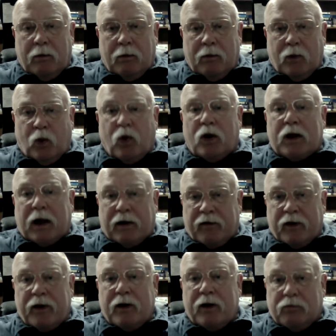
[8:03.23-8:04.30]
we'll cover
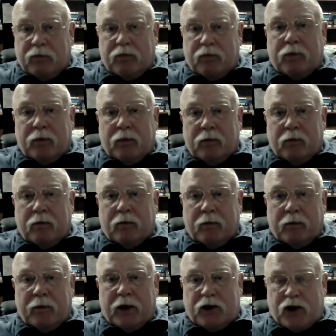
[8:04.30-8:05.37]
the
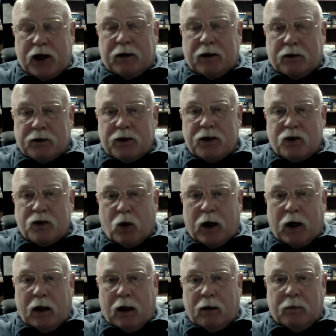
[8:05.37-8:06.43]
shingles as
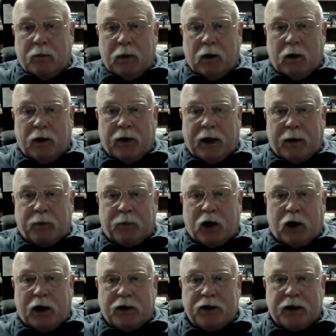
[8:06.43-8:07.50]
well on that
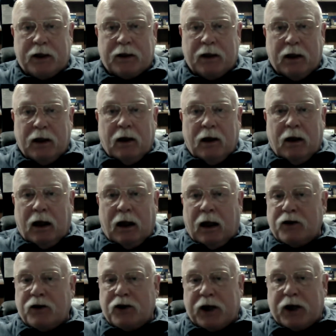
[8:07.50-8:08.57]
project.
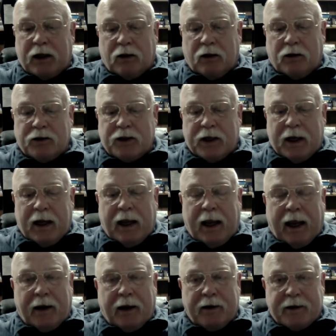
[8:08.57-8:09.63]
Shingles
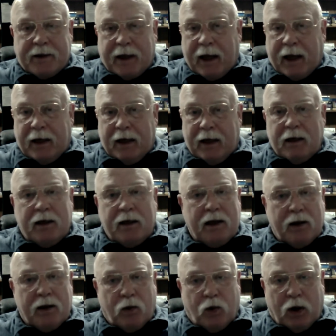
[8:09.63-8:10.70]
and siding,
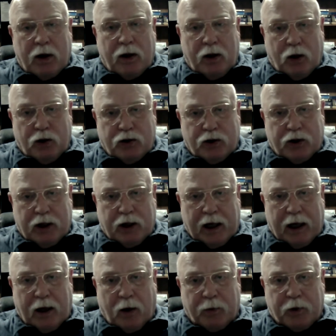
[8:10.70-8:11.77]
neither one of those are going to
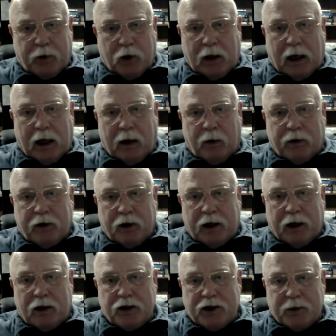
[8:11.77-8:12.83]
help you a lot with your
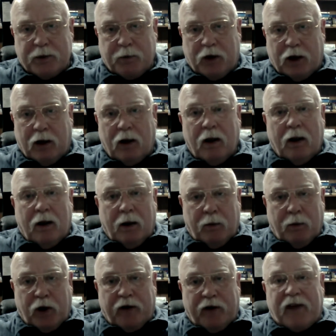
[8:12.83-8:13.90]
energy bill.
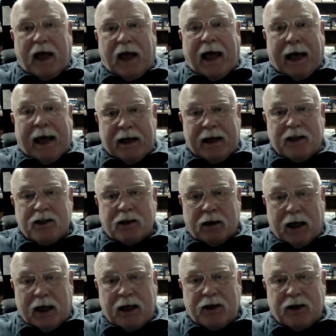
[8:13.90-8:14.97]
But if you add
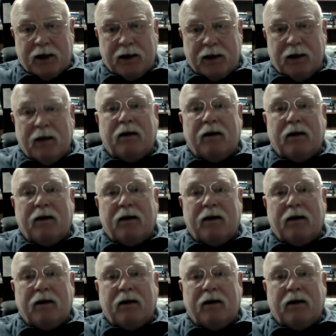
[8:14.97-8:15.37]
insulation,